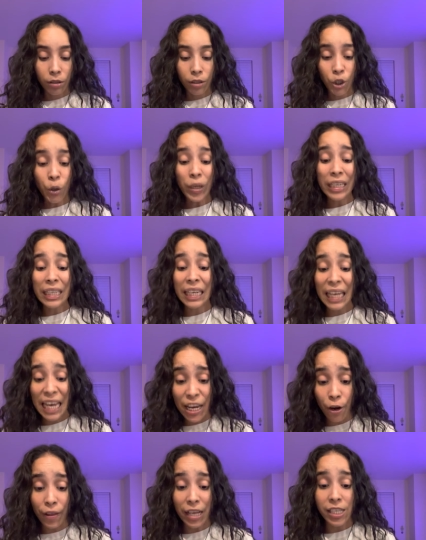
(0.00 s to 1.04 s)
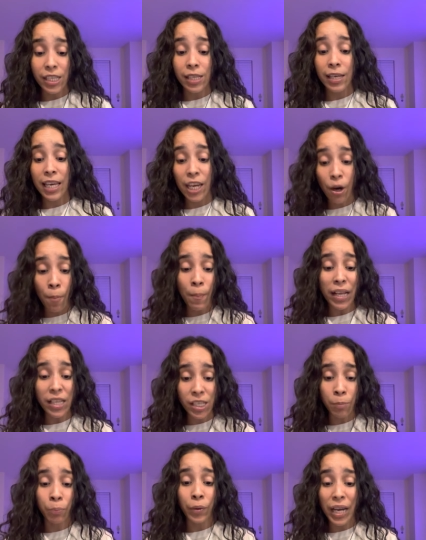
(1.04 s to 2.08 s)
You're a leader that's here meant
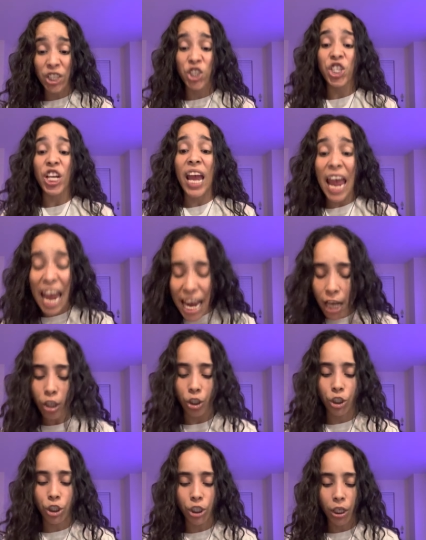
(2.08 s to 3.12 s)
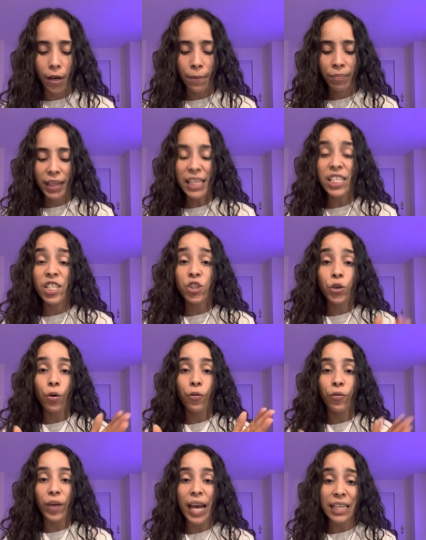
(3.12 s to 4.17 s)
to bring change. This is your
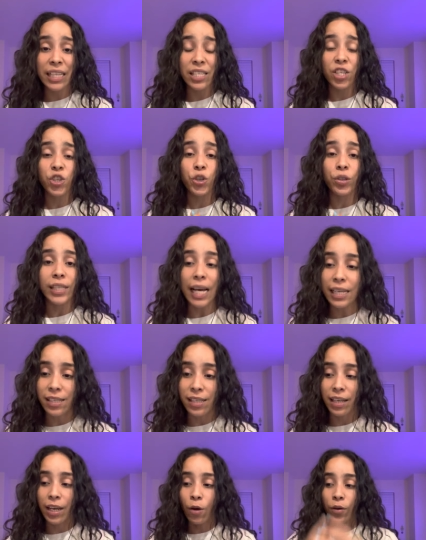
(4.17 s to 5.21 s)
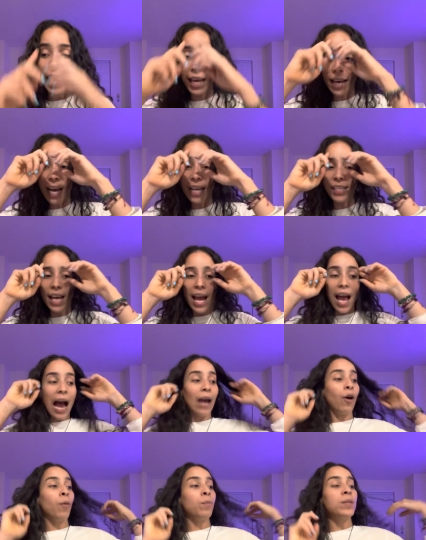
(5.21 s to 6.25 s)
fate. This is your destiny. Okay, guys?
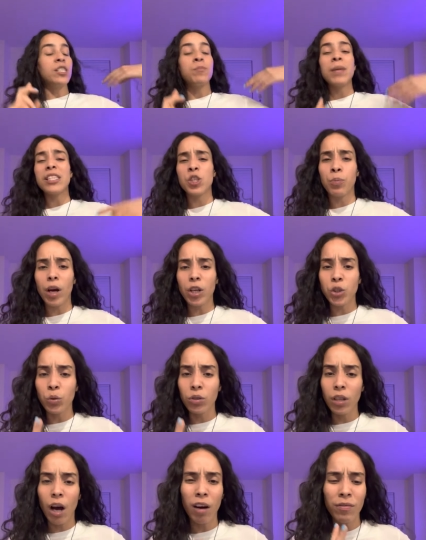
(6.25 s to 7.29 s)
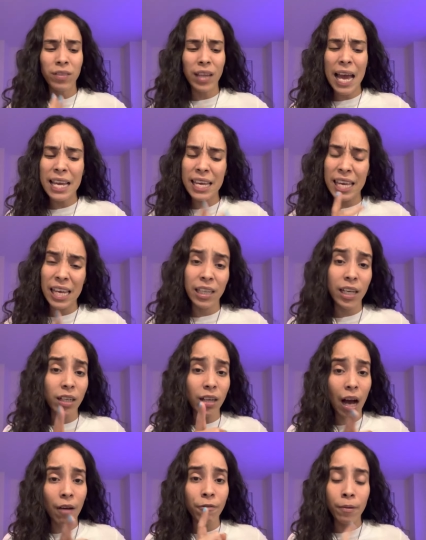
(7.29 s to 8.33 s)
I hope this message brought you love, light, healing,
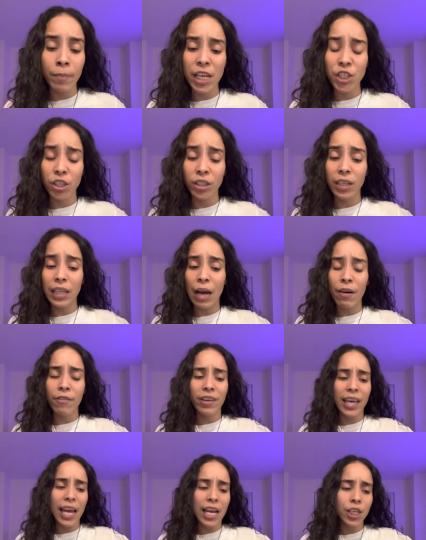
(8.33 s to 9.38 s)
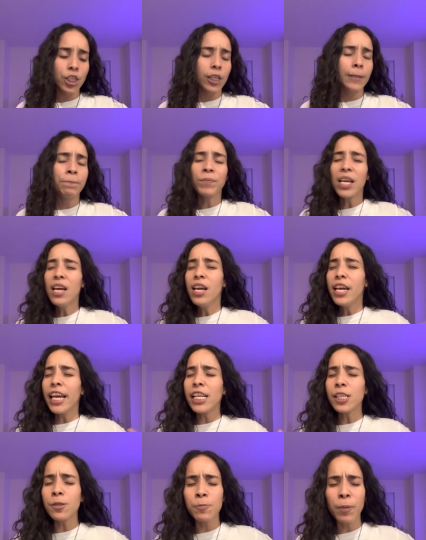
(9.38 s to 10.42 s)
confirmation, clarification,
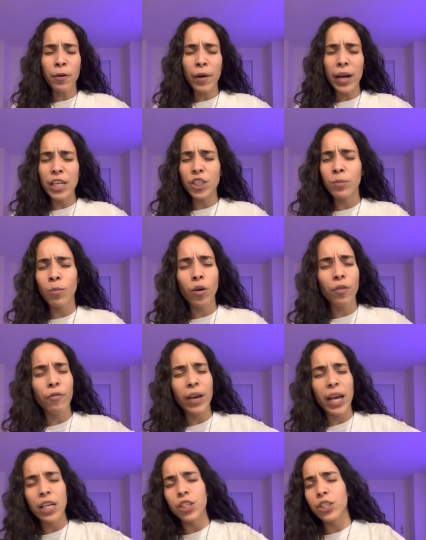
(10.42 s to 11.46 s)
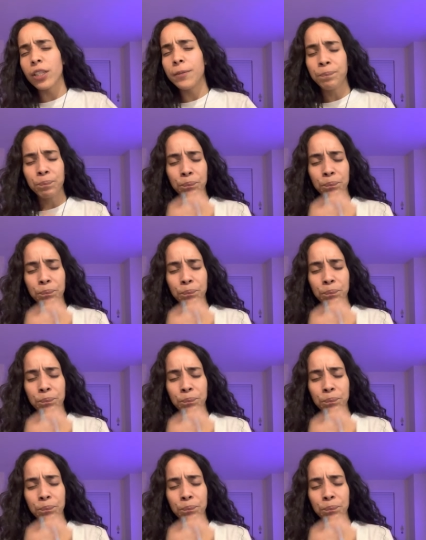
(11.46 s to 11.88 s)
inspiration, motivation,